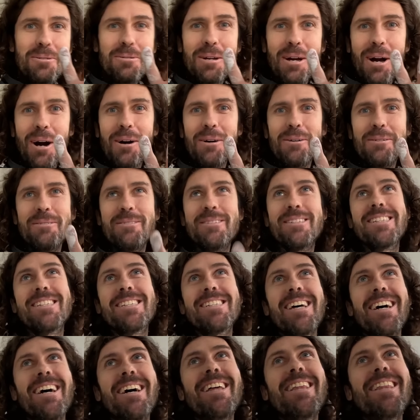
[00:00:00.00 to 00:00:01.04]
coats,
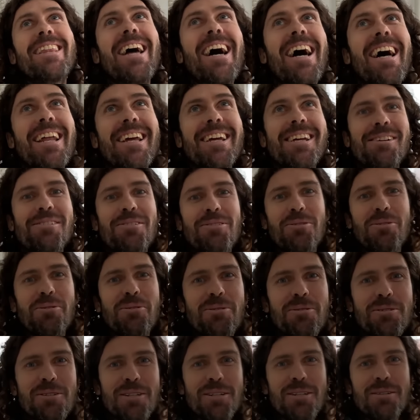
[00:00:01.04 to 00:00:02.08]
so that is
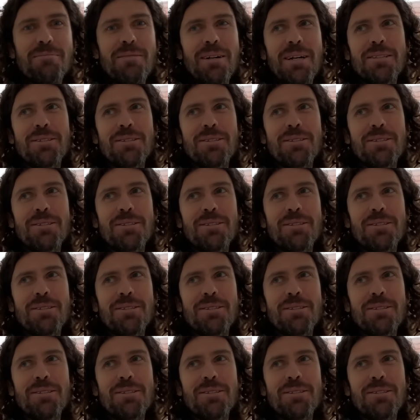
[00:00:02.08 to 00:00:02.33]
awesome.